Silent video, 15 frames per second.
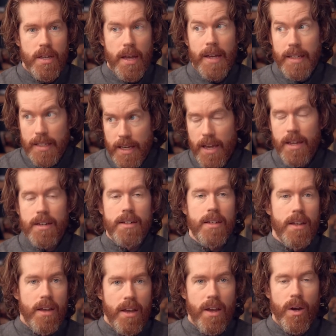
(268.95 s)
again,
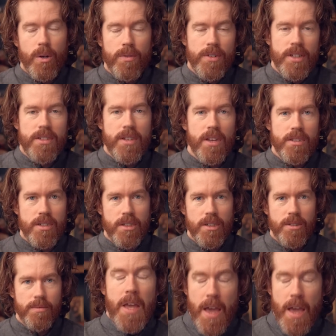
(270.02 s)
out of necessity.